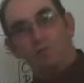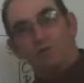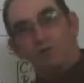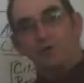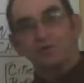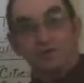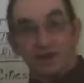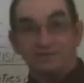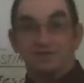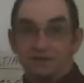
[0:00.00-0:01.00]
but first
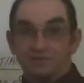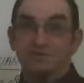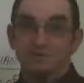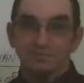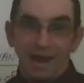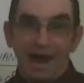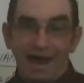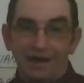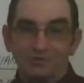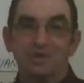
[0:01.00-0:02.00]
let's send some
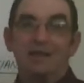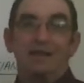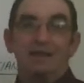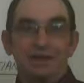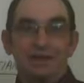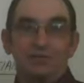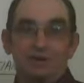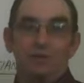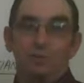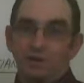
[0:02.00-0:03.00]
spies in
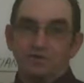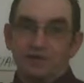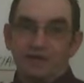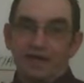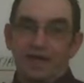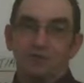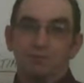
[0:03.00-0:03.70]
there once again.